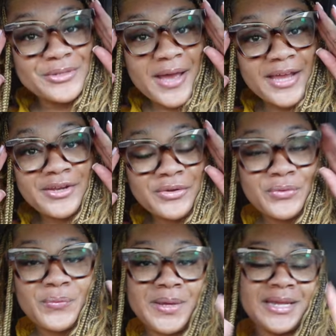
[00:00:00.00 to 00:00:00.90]
to a
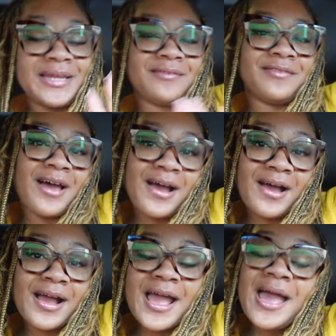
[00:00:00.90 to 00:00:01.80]
new weekly vlog.